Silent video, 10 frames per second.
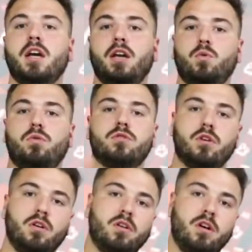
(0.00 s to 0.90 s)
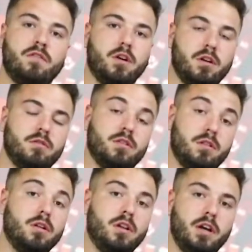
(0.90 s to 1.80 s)
it will turn off,
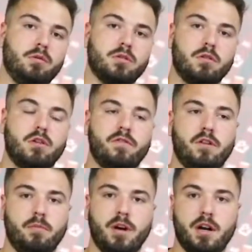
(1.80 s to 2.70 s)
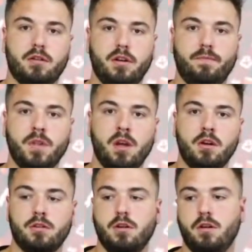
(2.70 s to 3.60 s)
the light will turn off automatically.
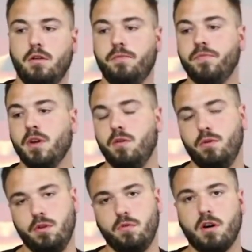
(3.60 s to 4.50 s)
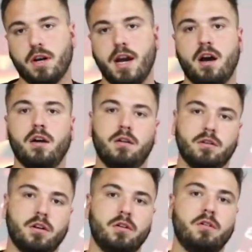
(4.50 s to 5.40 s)
So when you walk out, it'll
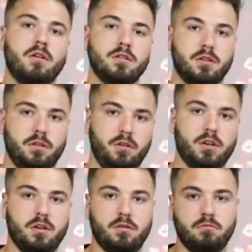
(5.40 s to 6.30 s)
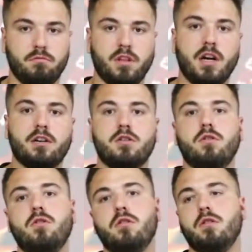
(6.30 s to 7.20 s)
turn on so that you can lock your
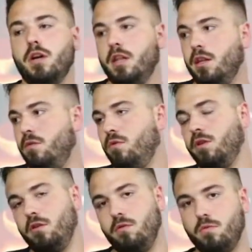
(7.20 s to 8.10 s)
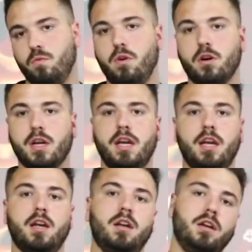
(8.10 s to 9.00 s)
door, and then when you walk
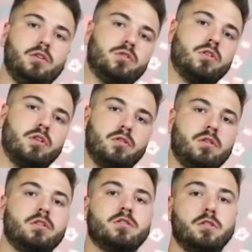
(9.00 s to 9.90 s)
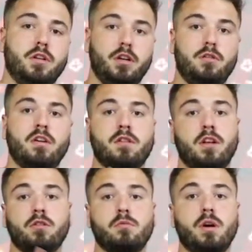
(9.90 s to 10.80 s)
in, it'll turn on so that you don't have to
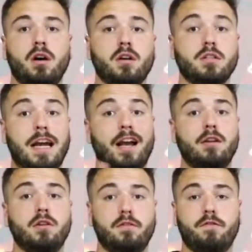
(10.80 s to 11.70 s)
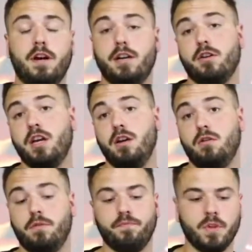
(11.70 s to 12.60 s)
deal with the bugs and you can find your
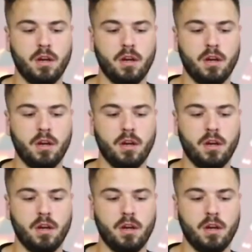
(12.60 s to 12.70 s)
keyhole.